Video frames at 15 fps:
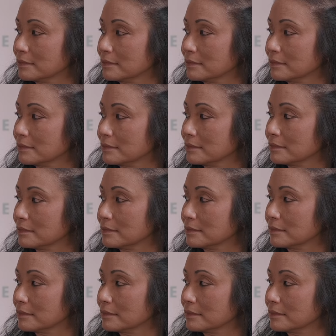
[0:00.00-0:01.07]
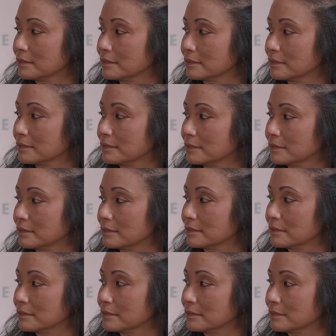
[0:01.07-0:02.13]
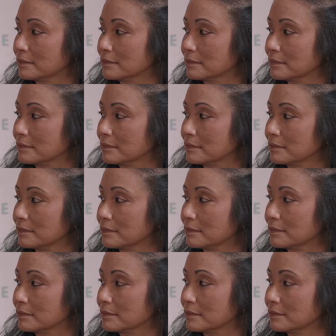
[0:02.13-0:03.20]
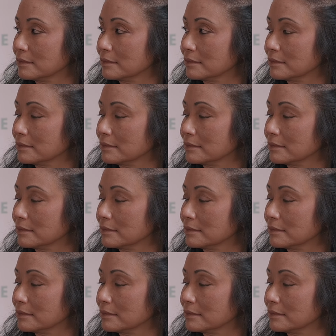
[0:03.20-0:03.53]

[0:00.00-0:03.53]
No words are spoken by the person on screen.